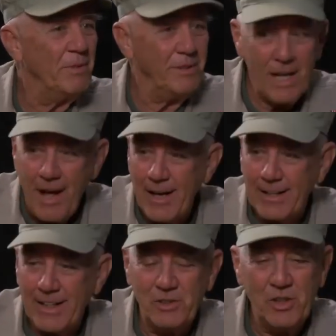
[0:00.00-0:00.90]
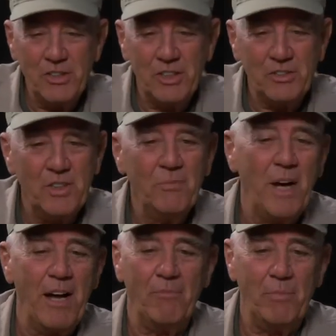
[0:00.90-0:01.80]
Yeah, I guess you just
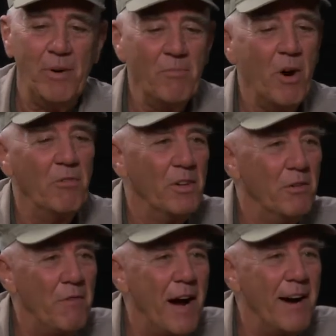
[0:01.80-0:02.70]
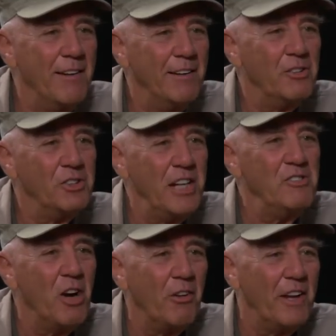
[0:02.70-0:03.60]
put them over the fire and
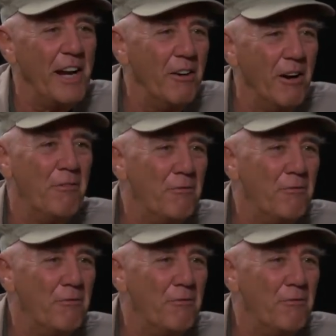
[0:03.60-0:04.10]
singe all the hair off